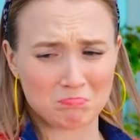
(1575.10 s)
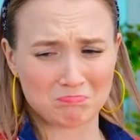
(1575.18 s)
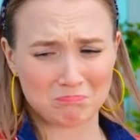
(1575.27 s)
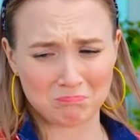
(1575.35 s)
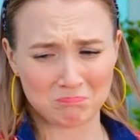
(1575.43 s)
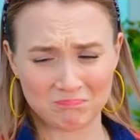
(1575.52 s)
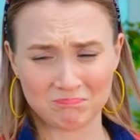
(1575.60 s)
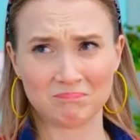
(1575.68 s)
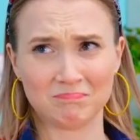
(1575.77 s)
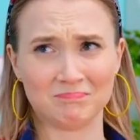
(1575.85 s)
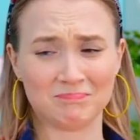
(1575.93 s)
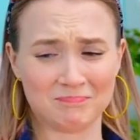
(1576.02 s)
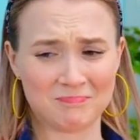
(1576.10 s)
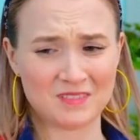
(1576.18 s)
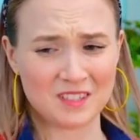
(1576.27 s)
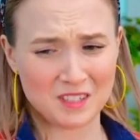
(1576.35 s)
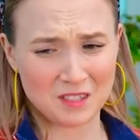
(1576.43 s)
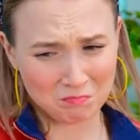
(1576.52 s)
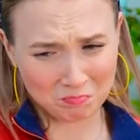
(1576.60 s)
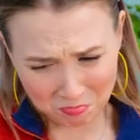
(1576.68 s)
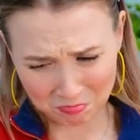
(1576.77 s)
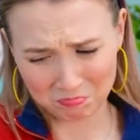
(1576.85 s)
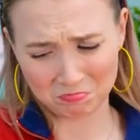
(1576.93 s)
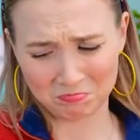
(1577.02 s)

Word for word: Ashley, let go! But